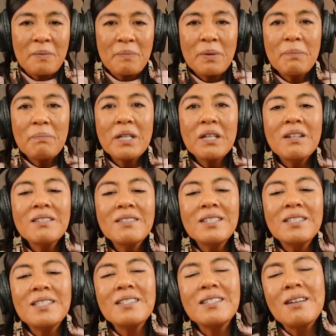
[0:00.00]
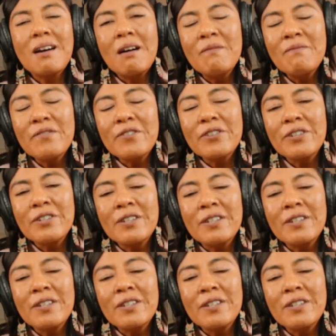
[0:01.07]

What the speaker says: but because the discomfort